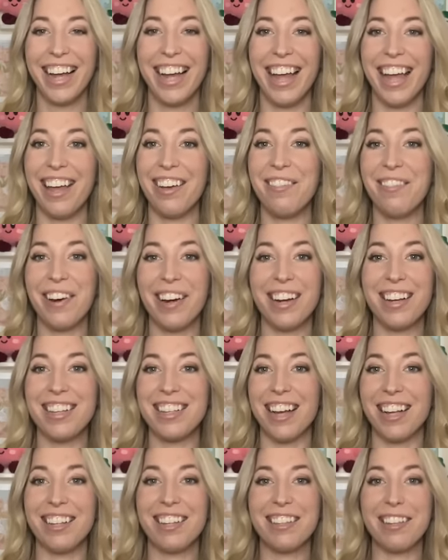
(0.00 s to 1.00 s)
It works
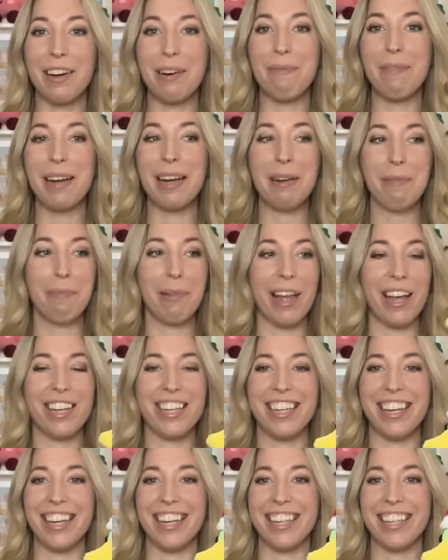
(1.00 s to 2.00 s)
on so many
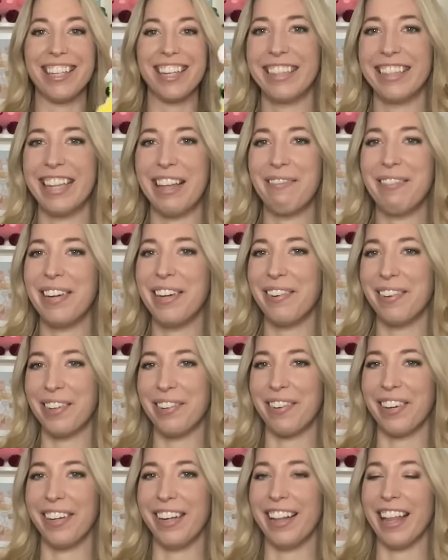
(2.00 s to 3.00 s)
plushies. Let me know which
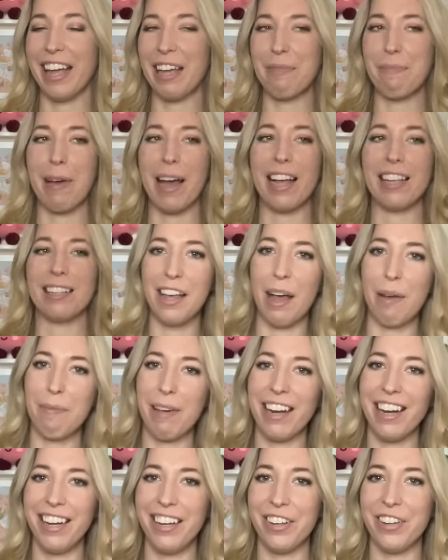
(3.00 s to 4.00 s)
one you like best. I'm
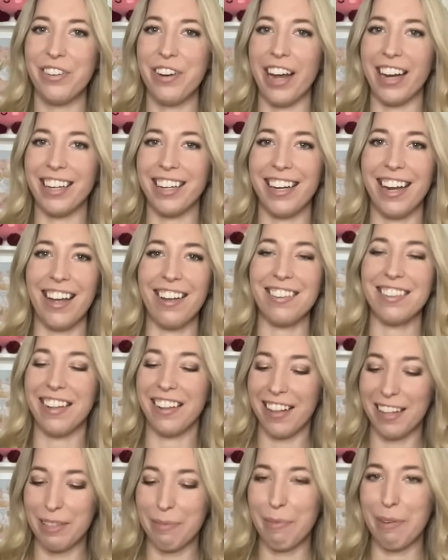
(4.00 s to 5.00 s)
getting distracted now, so
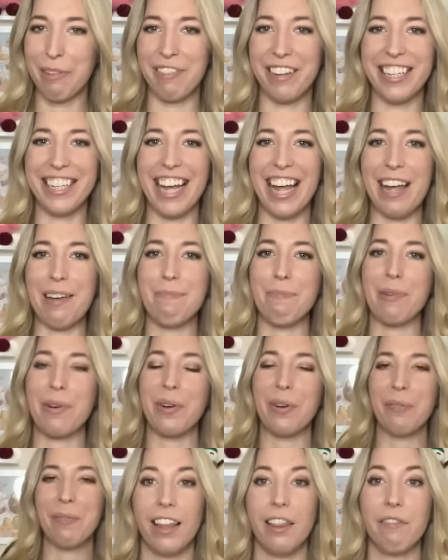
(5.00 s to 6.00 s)
let's move into
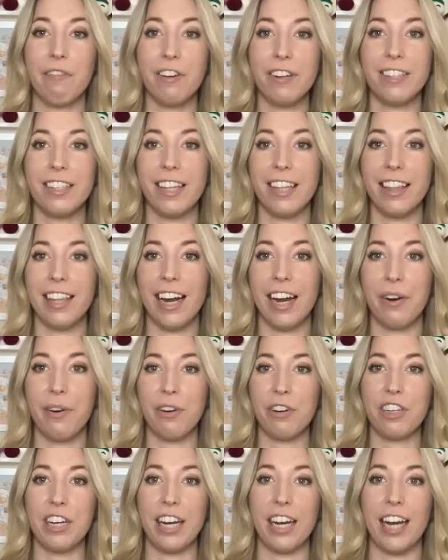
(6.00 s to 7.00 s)
April. And the first thing that I
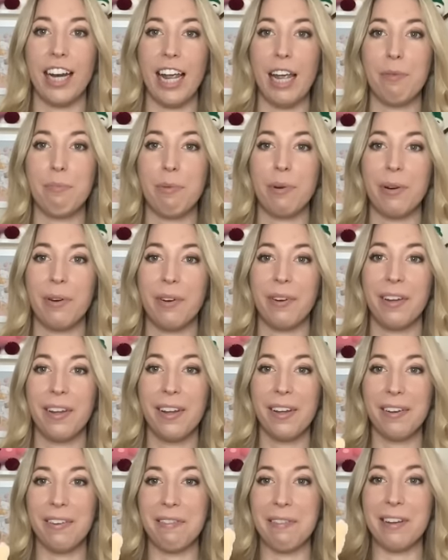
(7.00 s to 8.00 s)
crocheted in April
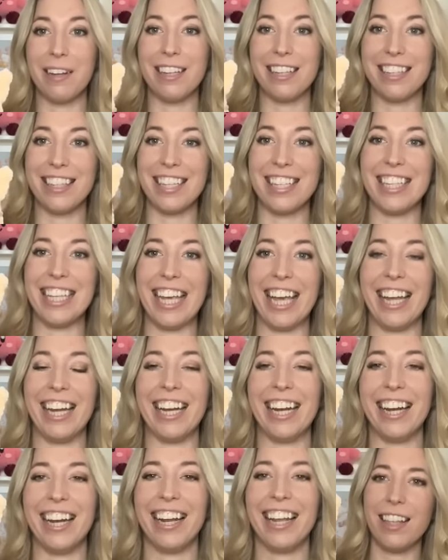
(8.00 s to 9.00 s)
was this
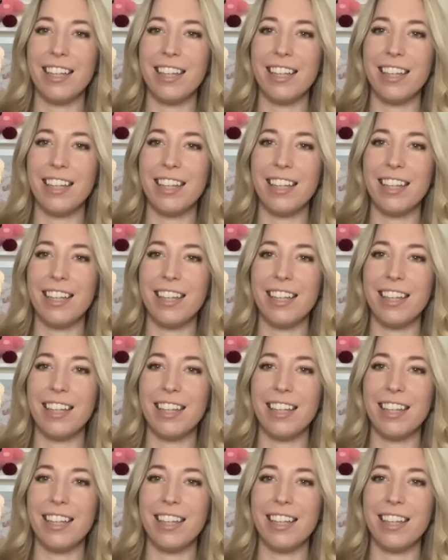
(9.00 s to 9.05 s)
kitten.